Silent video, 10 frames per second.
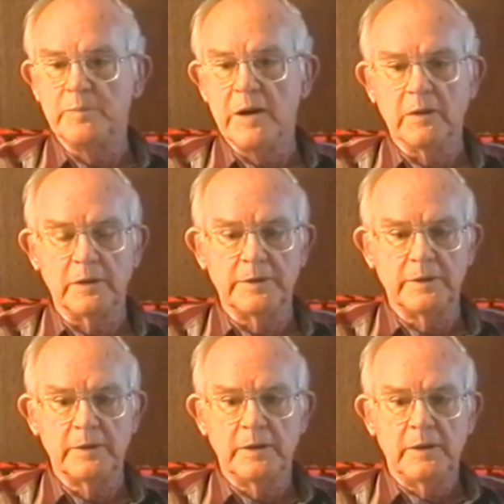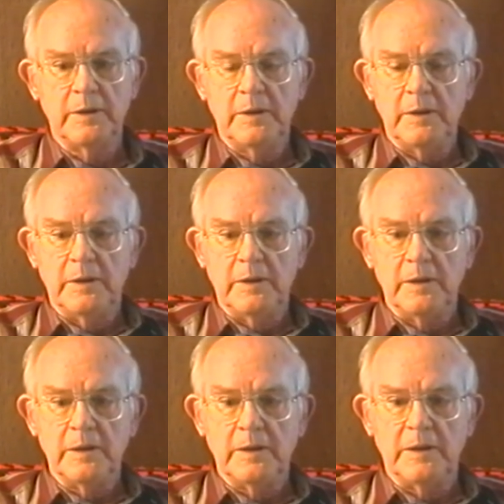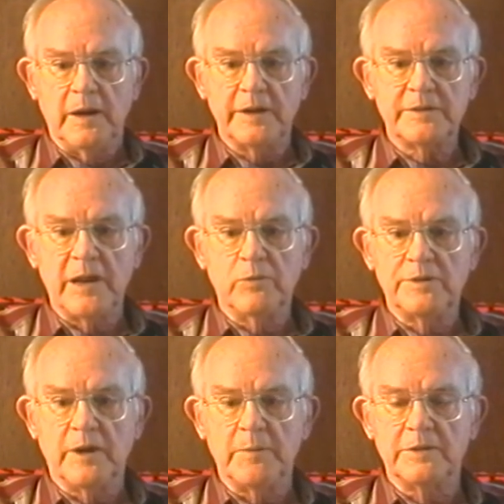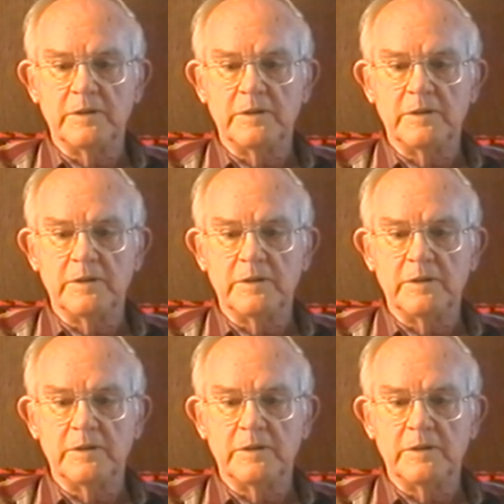from Maryland. And I asked him one time.